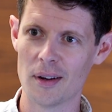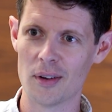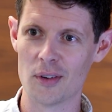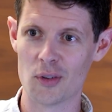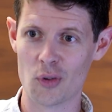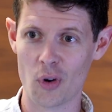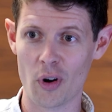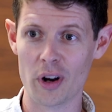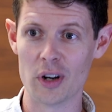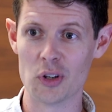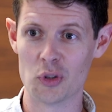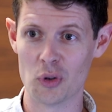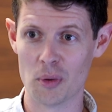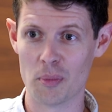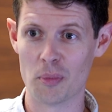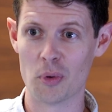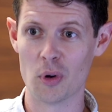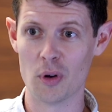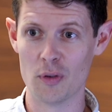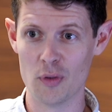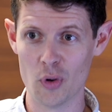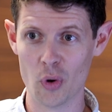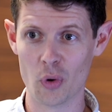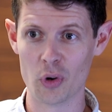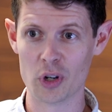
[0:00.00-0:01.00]
trying to
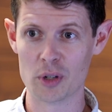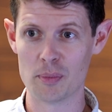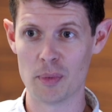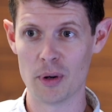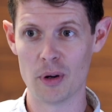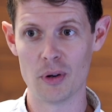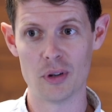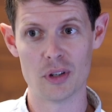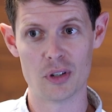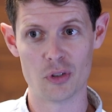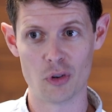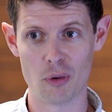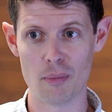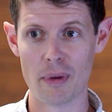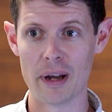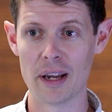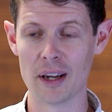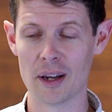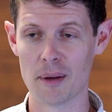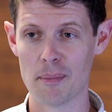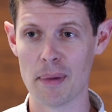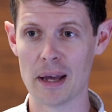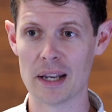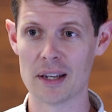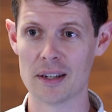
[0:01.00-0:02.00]
improve your experience to remain
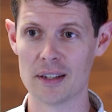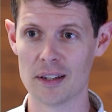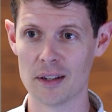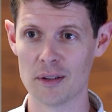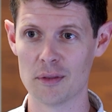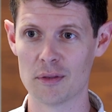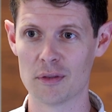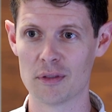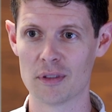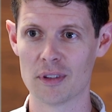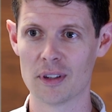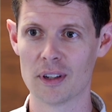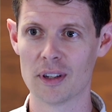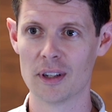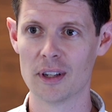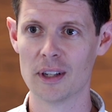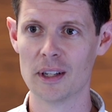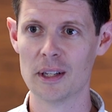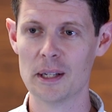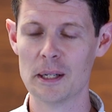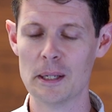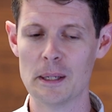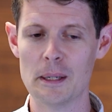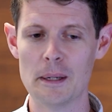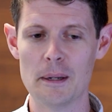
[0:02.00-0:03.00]
competitive.
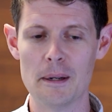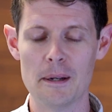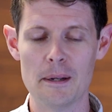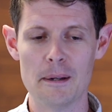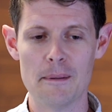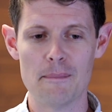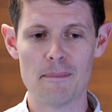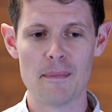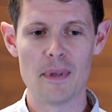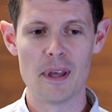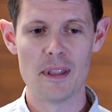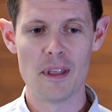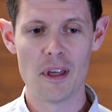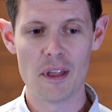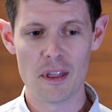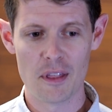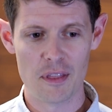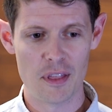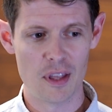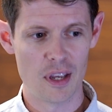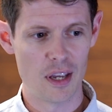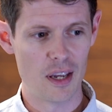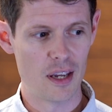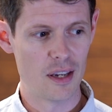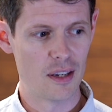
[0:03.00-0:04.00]
And the other
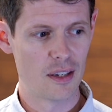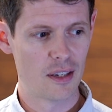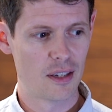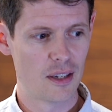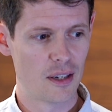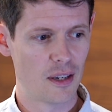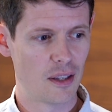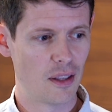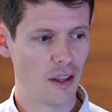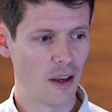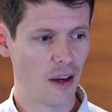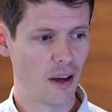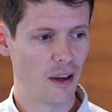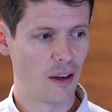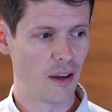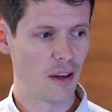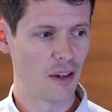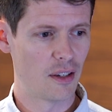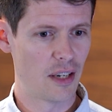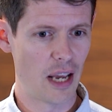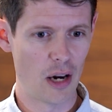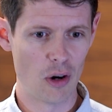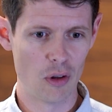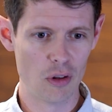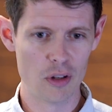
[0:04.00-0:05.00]
thing is that
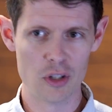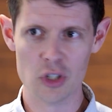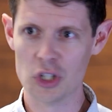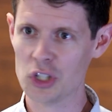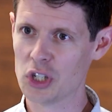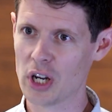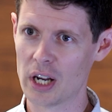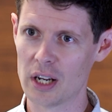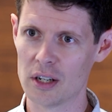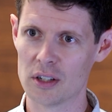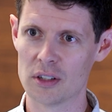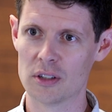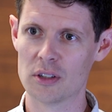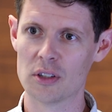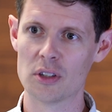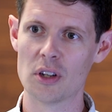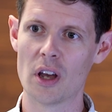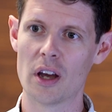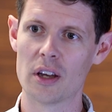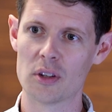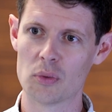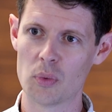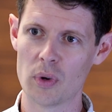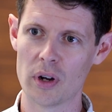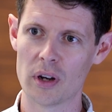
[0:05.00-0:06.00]
technology changes
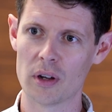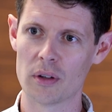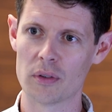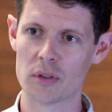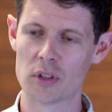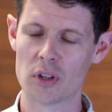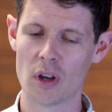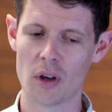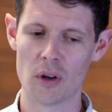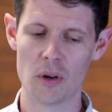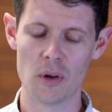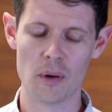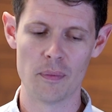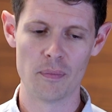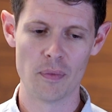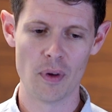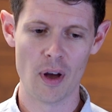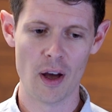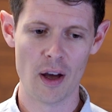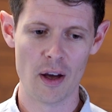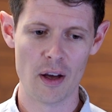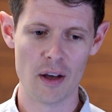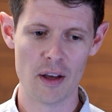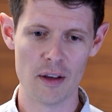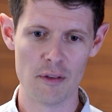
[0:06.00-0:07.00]
as well. So
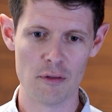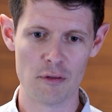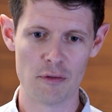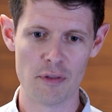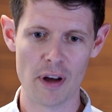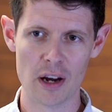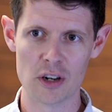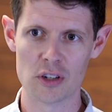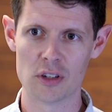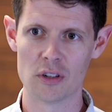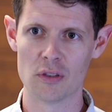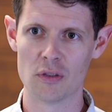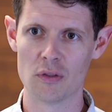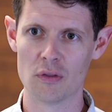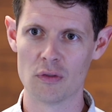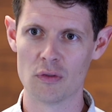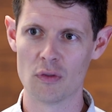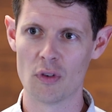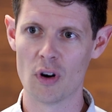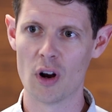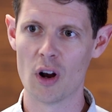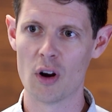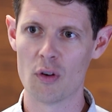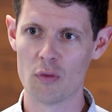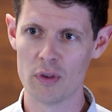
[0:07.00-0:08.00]
in fashion
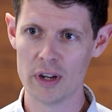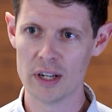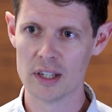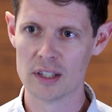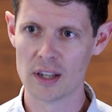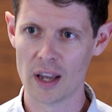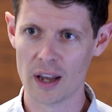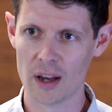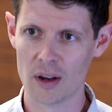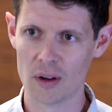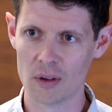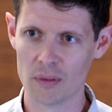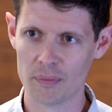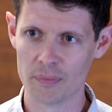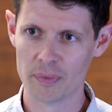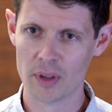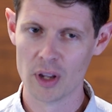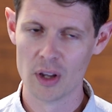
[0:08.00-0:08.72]
retail,